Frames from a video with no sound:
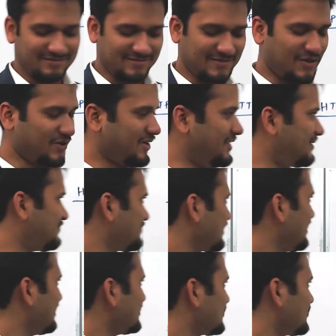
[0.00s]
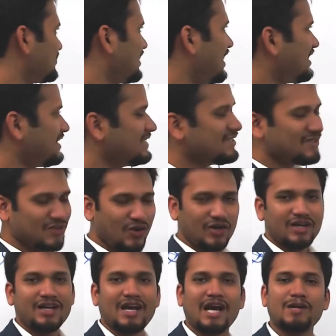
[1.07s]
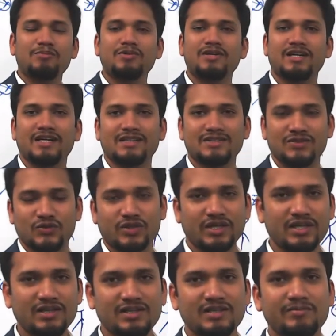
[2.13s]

Okay, so that is not an hypertext, okay,